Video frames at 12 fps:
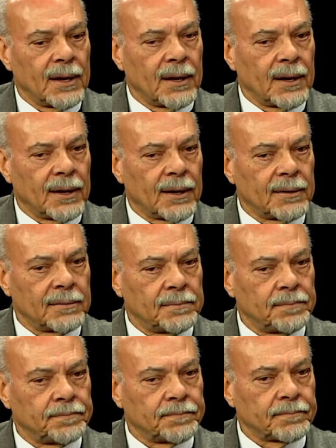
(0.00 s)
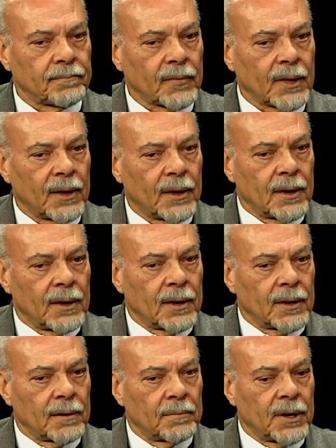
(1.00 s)

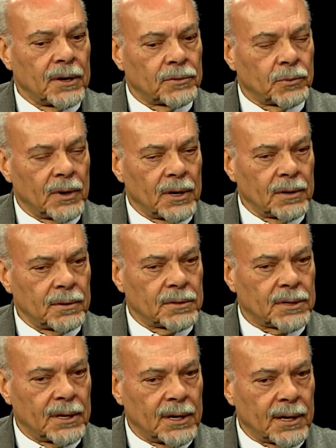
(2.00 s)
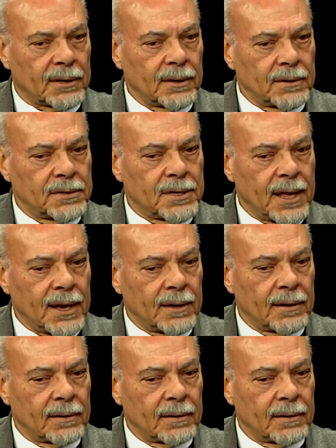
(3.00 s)
But he's one of those conductors that